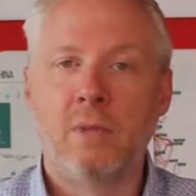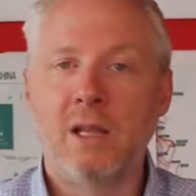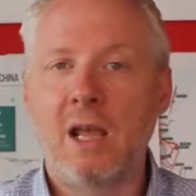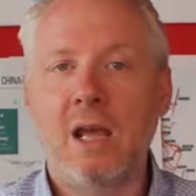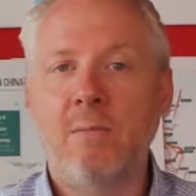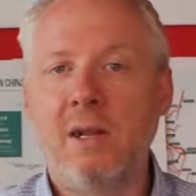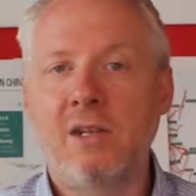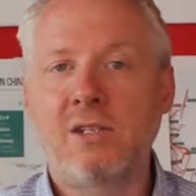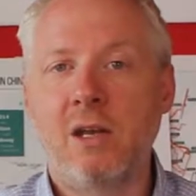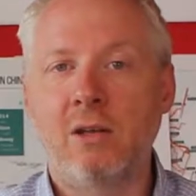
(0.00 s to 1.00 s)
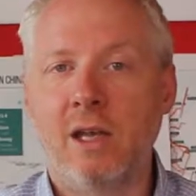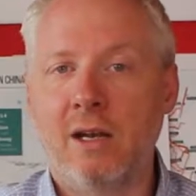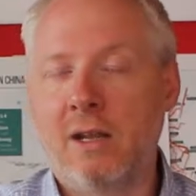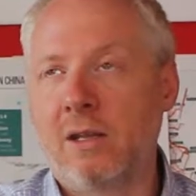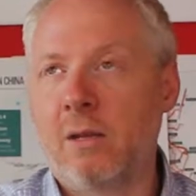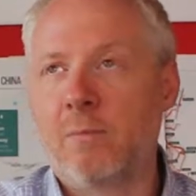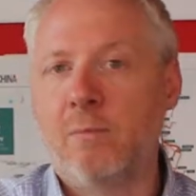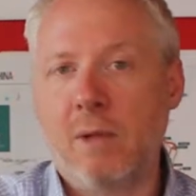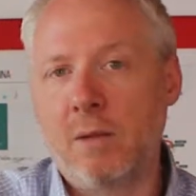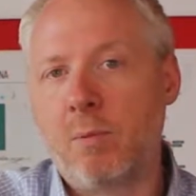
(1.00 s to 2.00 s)
And they hadn't made a sale yet. At
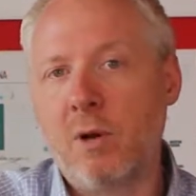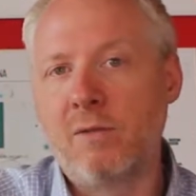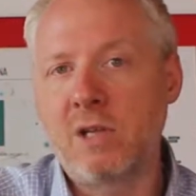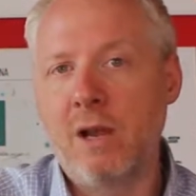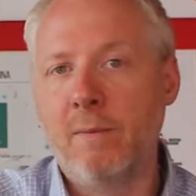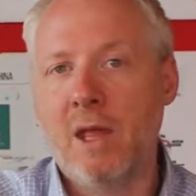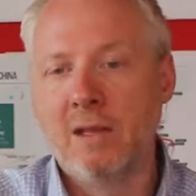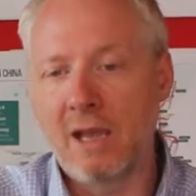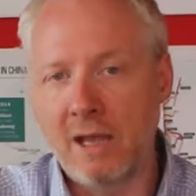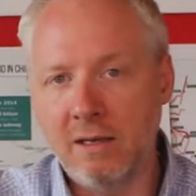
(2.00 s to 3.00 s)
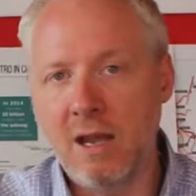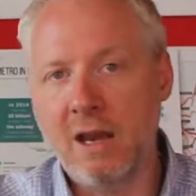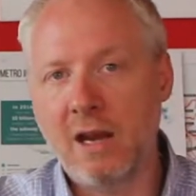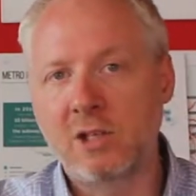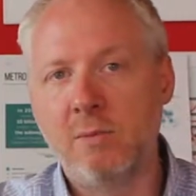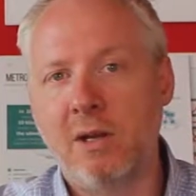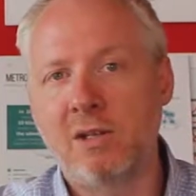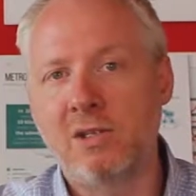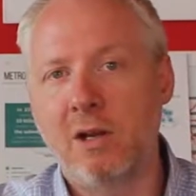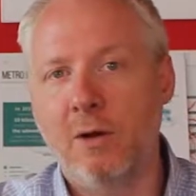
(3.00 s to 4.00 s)
the point of time, they had not actually made
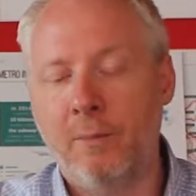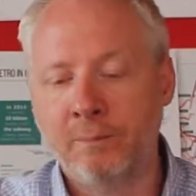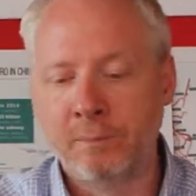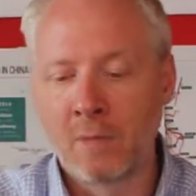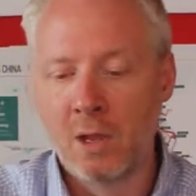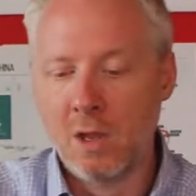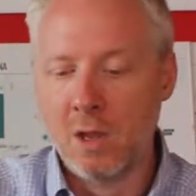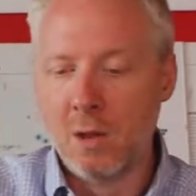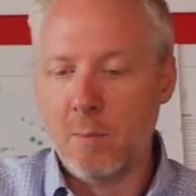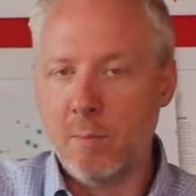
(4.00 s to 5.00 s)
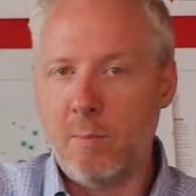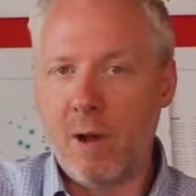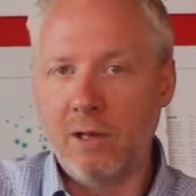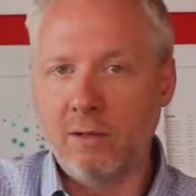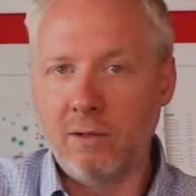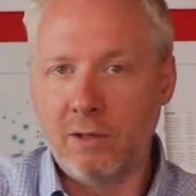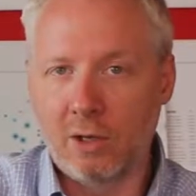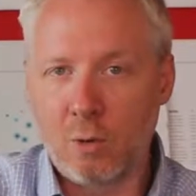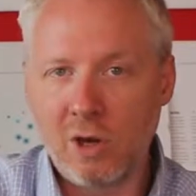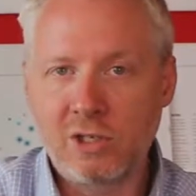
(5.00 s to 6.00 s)
a sale. But the
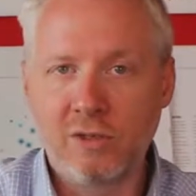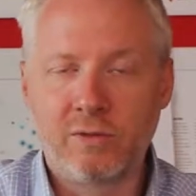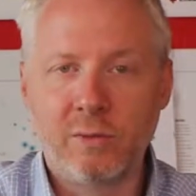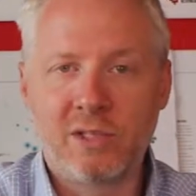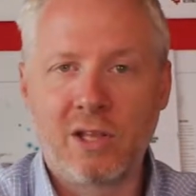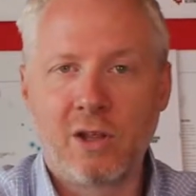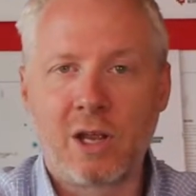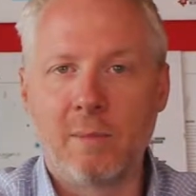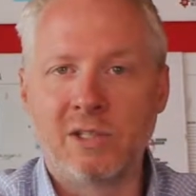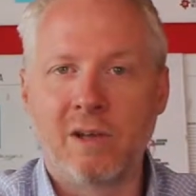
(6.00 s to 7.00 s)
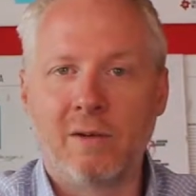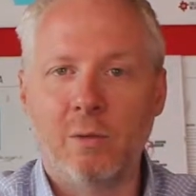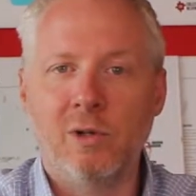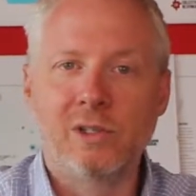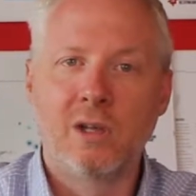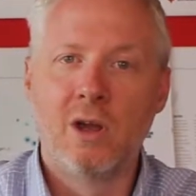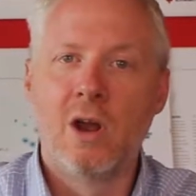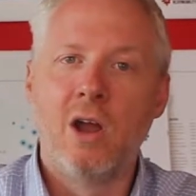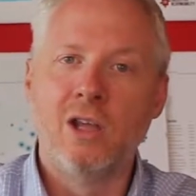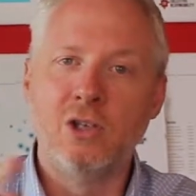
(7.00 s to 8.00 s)
question from this telecom executive was,
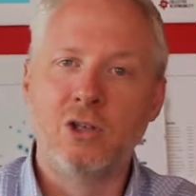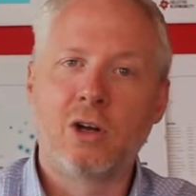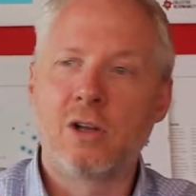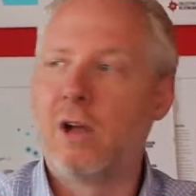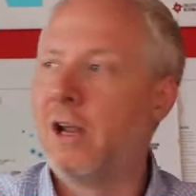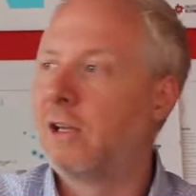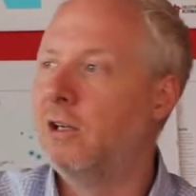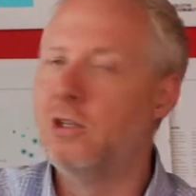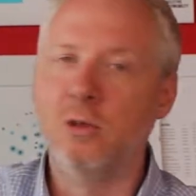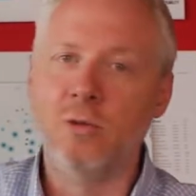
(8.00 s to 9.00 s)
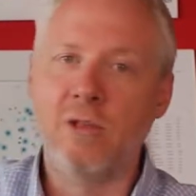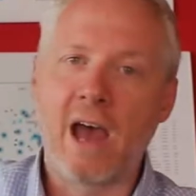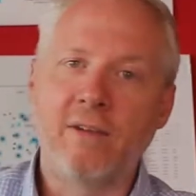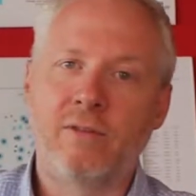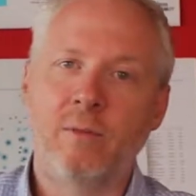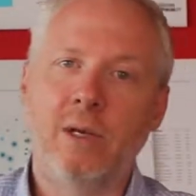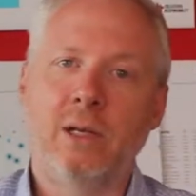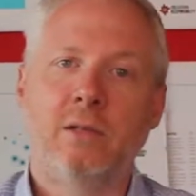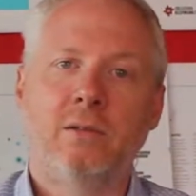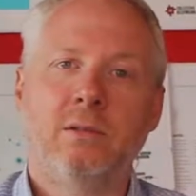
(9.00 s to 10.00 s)
is your client going to do that for me?